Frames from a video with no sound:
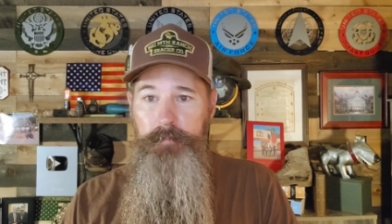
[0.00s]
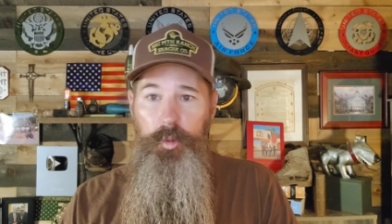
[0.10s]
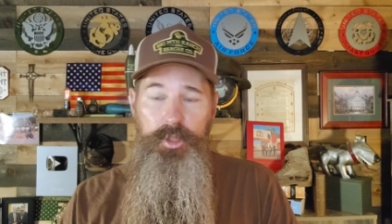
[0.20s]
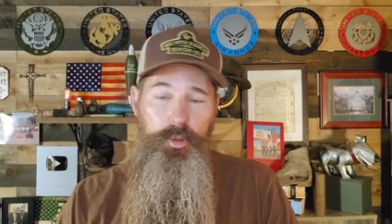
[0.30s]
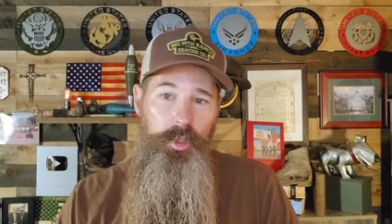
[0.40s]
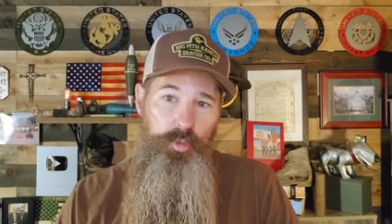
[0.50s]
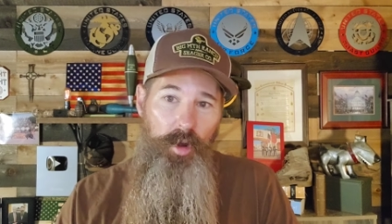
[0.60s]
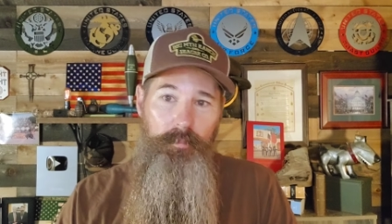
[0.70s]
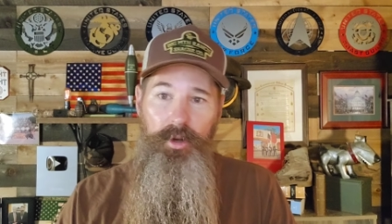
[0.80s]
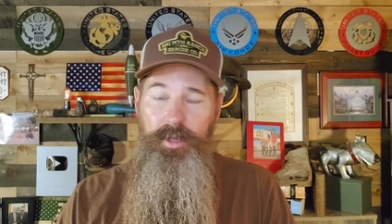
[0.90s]
we're short
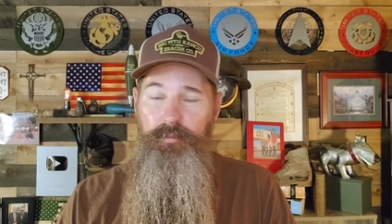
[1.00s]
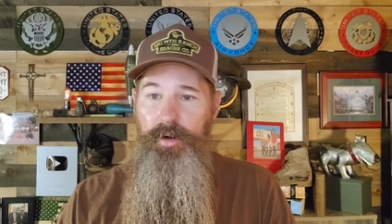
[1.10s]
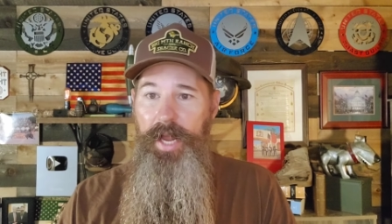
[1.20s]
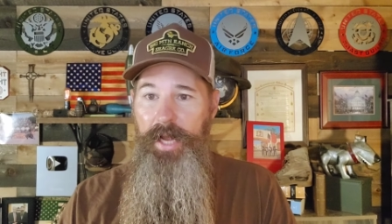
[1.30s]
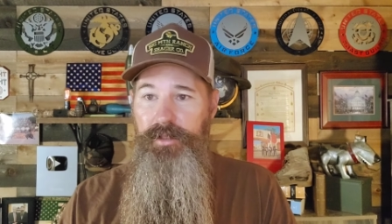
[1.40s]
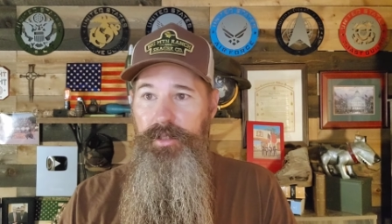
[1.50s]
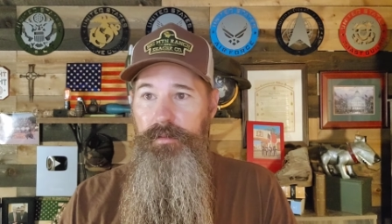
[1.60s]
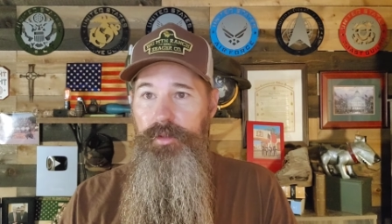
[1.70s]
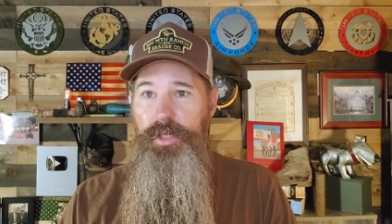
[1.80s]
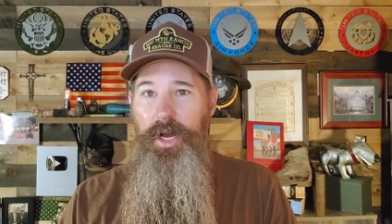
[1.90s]
12 billion for next
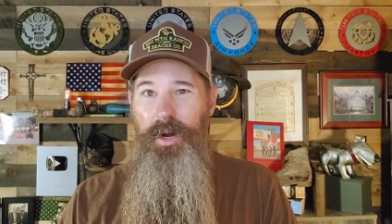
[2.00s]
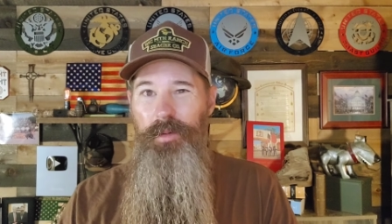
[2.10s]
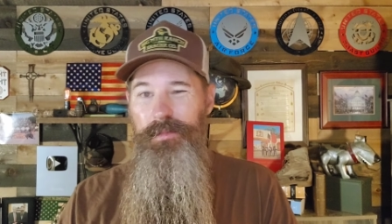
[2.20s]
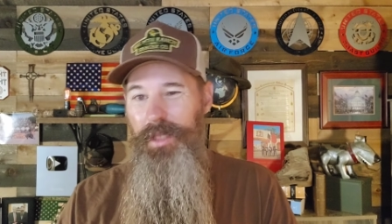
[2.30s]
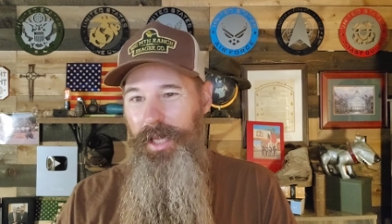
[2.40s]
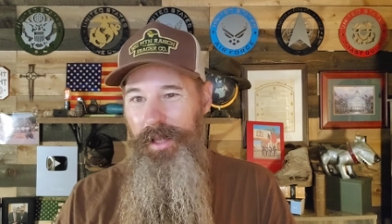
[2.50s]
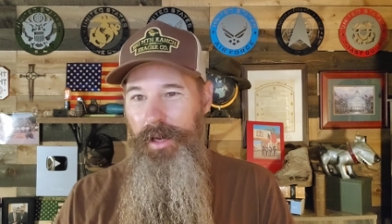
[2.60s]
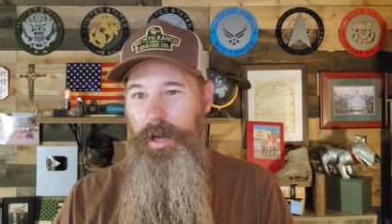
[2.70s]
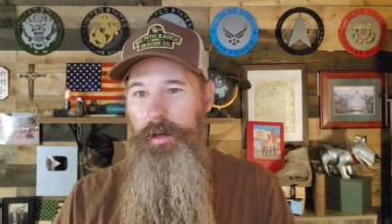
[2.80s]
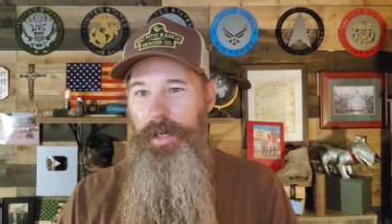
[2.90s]
so you
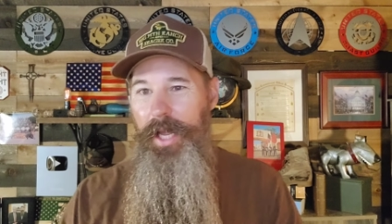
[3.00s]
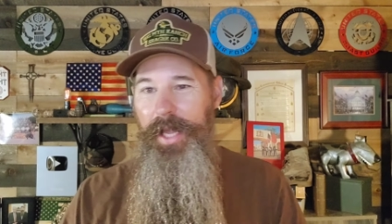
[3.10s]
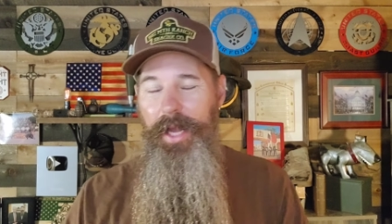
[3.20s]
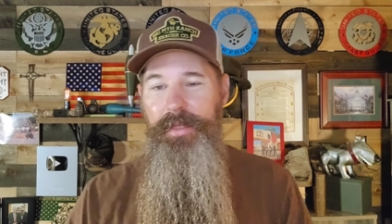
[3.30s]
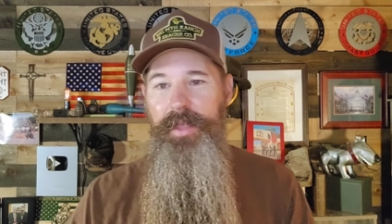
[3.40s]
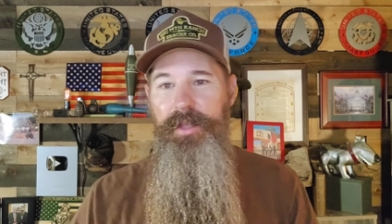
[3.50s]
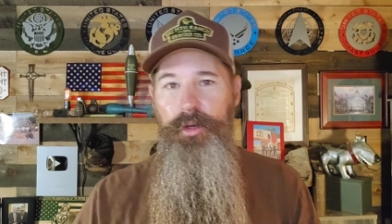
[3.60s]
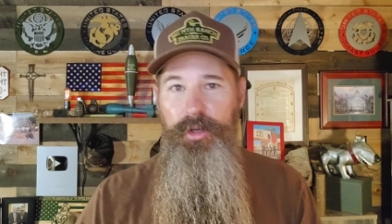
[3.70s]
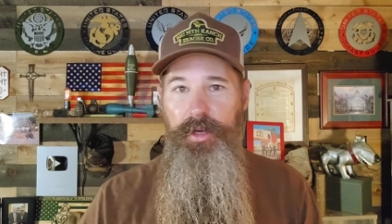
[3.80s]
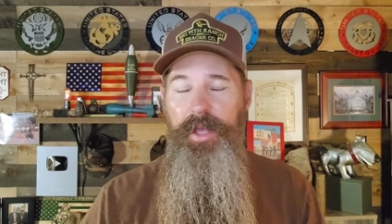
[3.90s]
know i, I think there
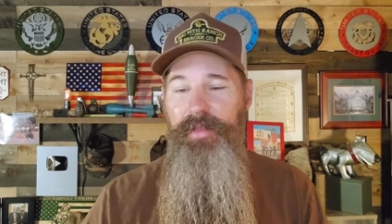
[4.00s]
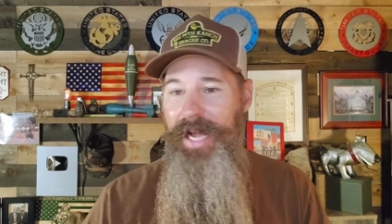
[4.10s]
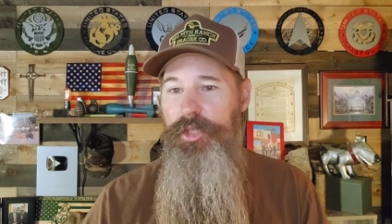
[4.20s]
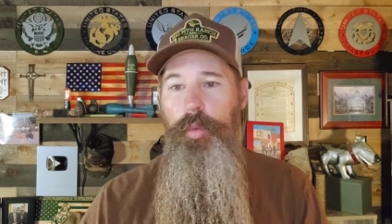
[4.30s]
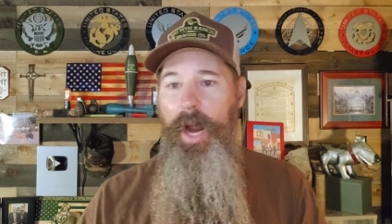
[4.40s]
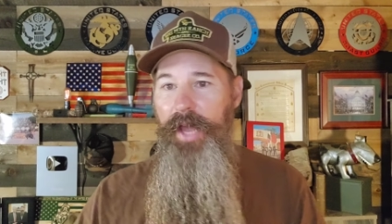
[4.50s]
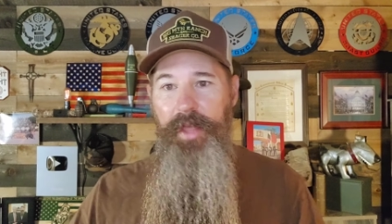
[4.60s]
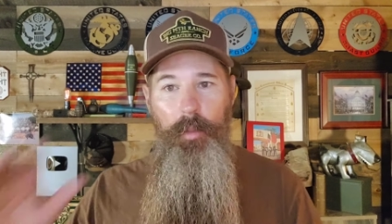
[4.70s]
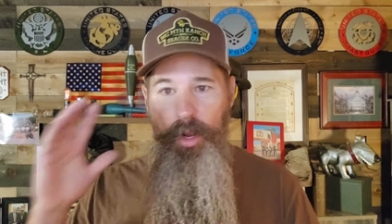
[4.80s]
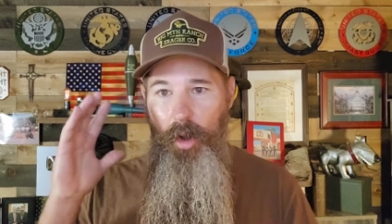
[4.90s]
could have and that's why they
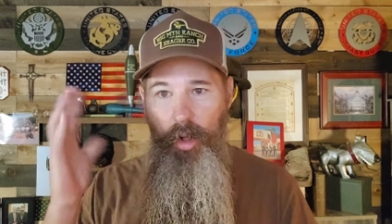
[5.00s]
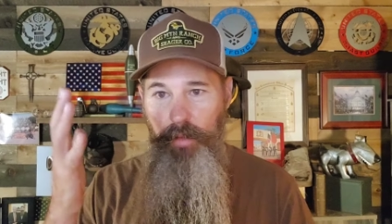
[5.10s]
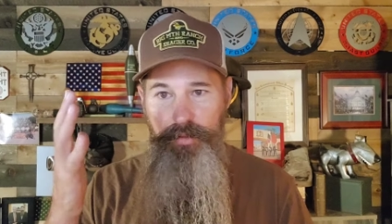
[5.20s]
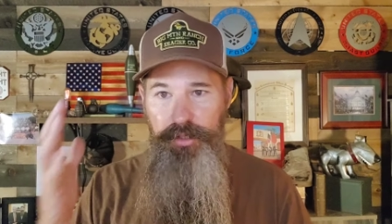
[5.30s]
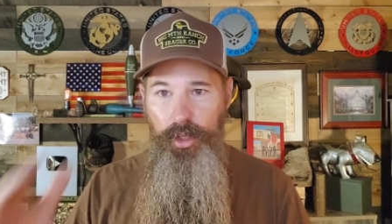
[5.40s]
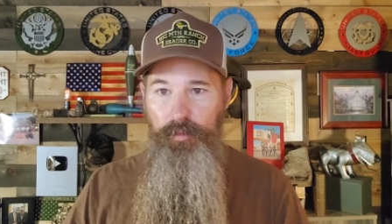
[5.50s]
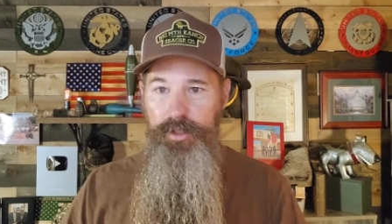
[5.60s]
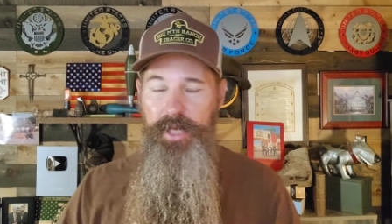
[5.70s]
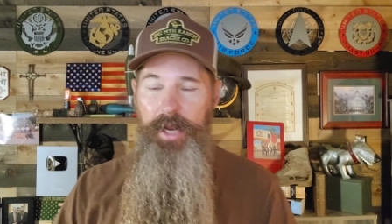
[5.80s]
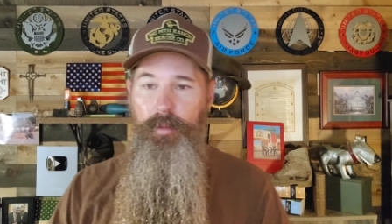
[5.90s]
want all of this
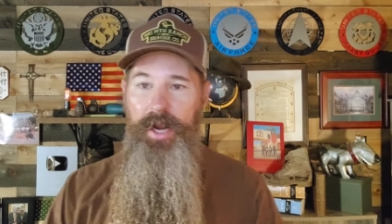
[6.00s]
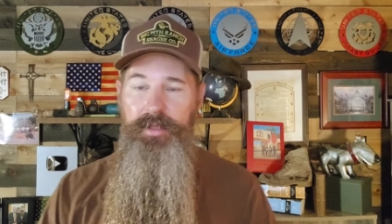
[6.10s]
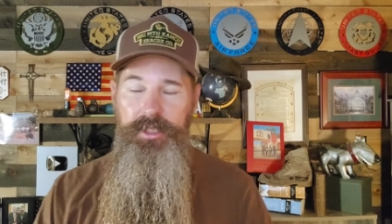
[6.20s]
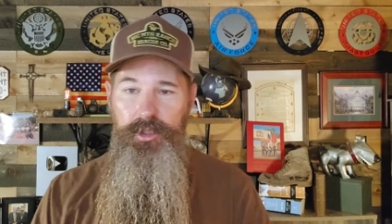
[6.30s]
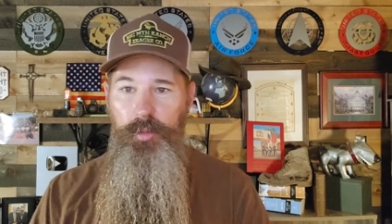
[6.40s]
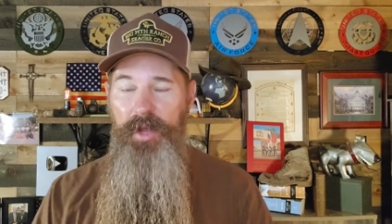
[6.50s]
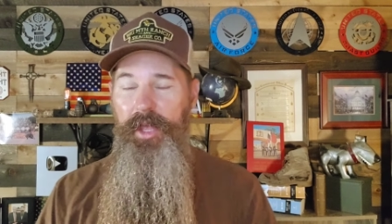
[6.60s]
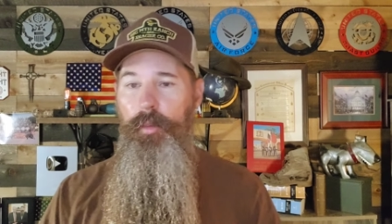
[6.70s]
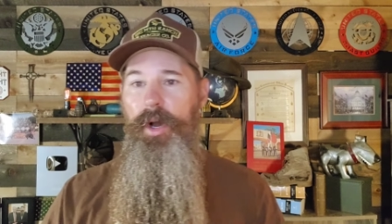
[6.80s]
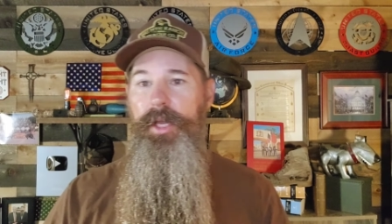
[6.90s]
oversight right this is why they
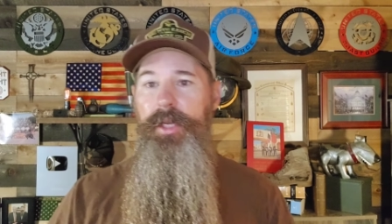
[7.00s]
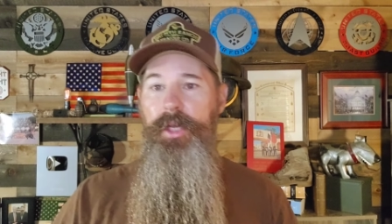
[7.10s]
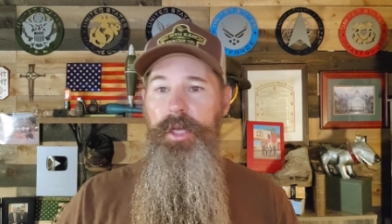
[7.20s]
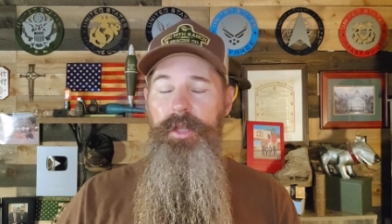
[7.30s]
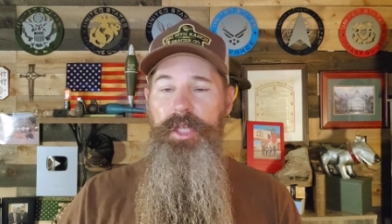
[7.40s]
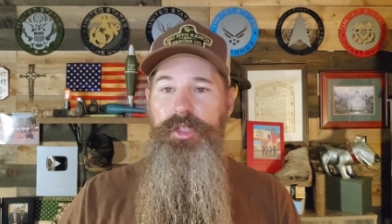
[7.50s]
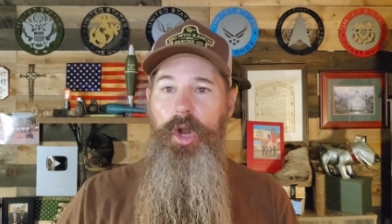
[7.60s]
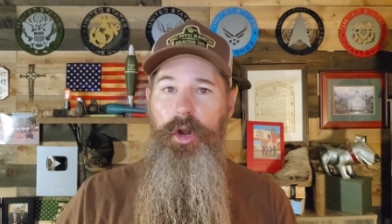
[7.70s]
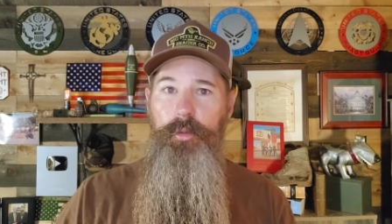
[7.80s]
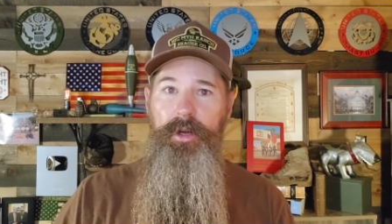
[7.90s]
want these
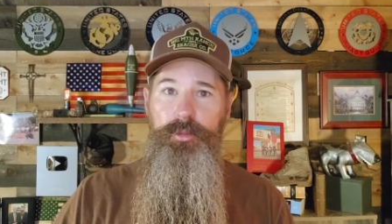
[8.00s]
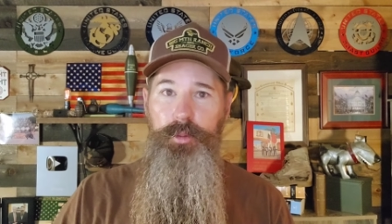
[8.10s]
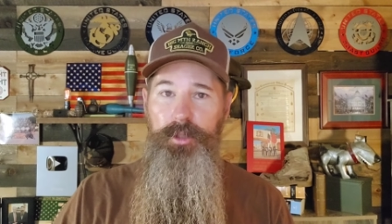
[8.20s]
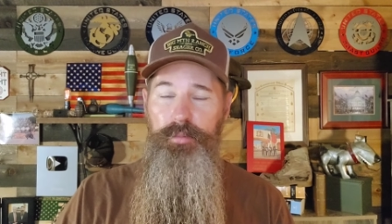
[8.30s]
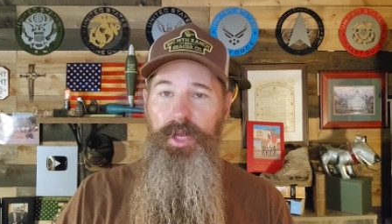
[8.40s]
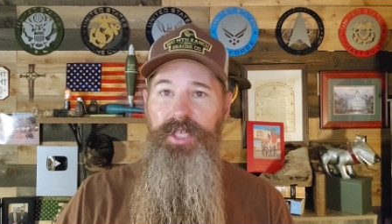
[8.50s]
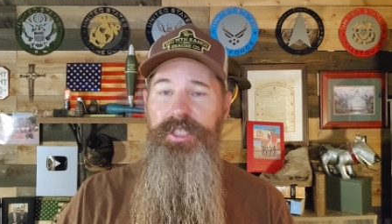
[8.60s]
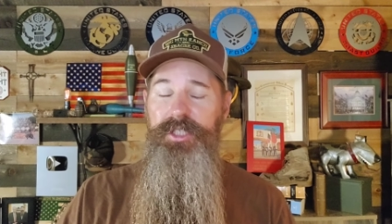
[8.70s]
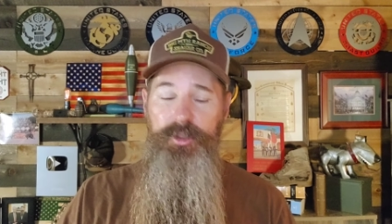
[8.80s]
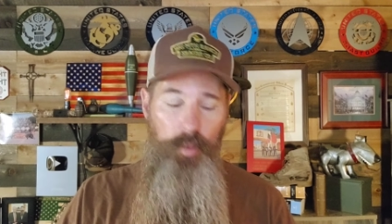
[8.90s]
guardrails put in place
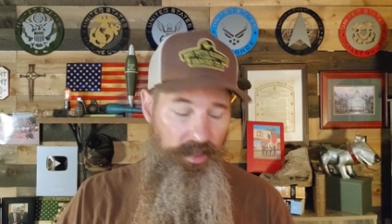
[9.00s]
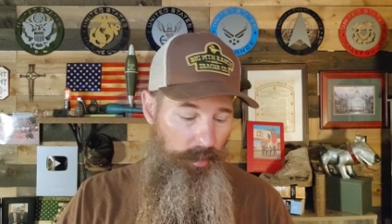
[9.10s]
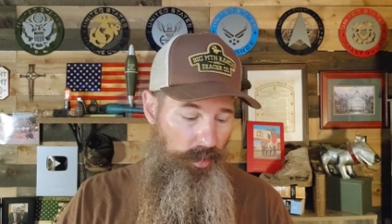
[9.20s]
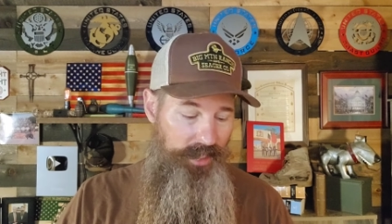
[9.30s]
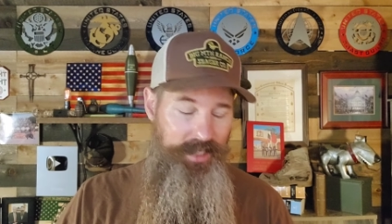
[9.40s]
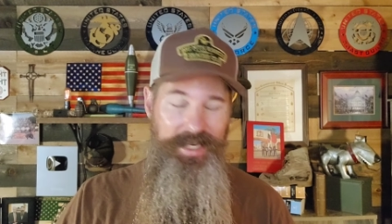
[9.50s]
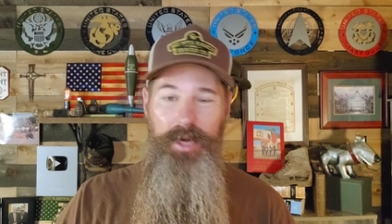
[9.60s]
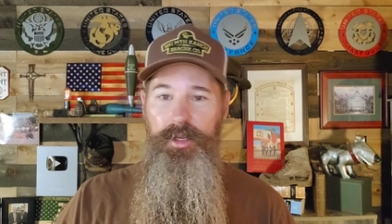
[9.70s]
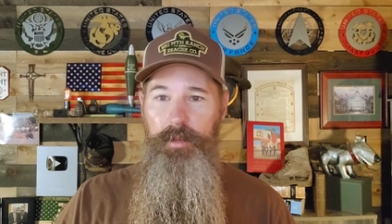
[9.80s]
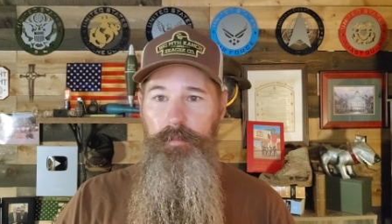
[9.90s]
this is why they want to get
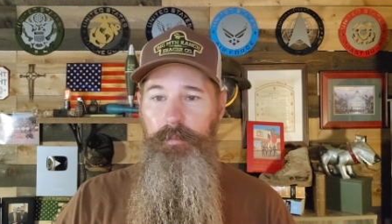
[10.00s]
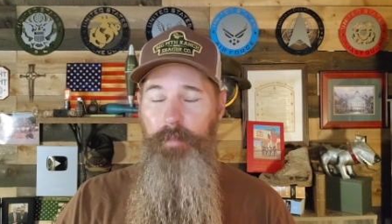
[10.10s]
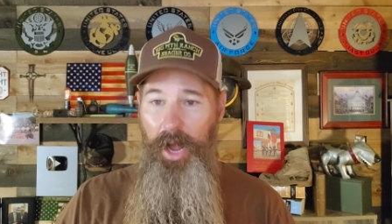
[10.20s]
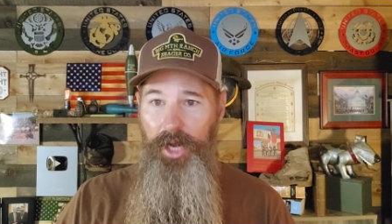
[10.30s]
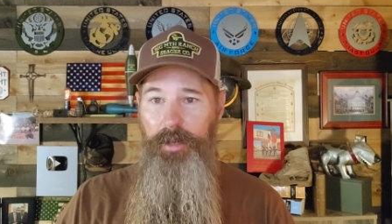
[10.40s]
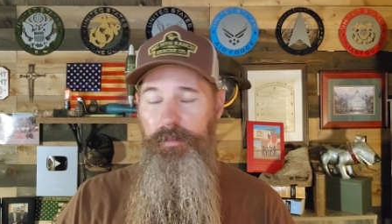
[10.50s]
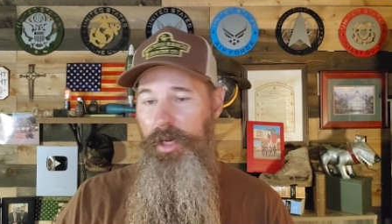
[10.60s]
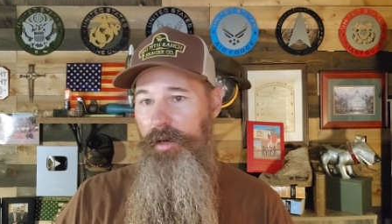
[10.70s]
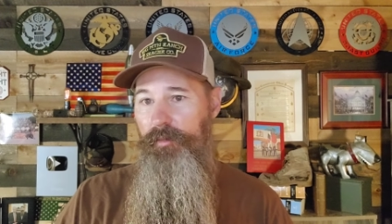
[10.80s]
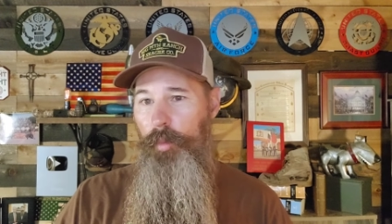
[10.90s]
down to the bottom of